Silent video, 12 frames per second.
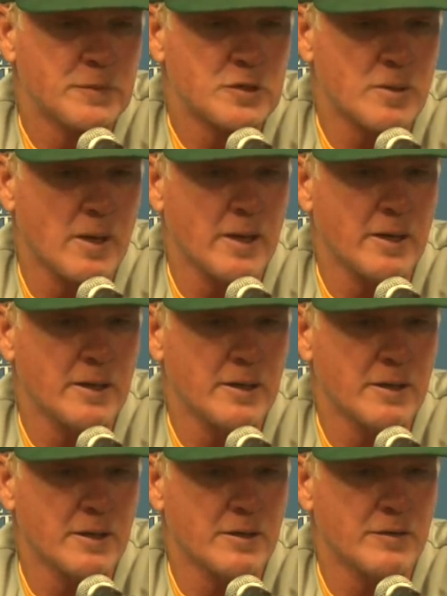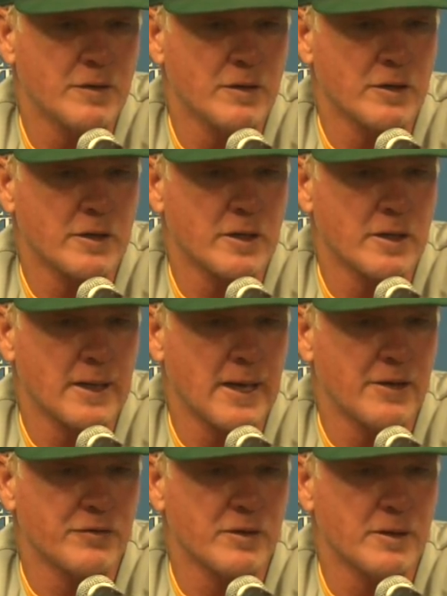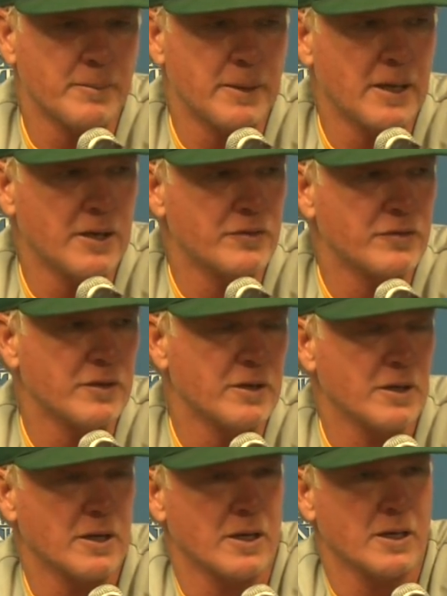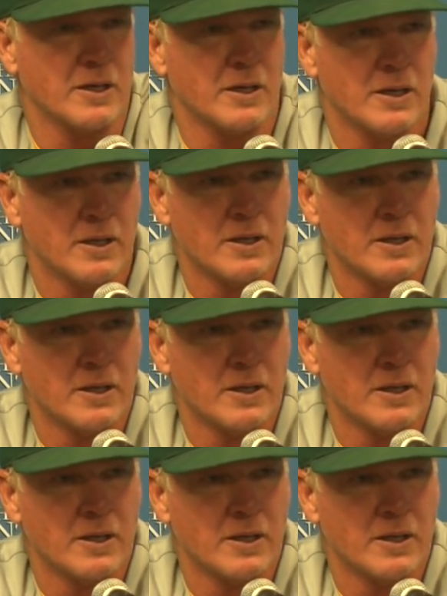trying to look at our guys on the bench and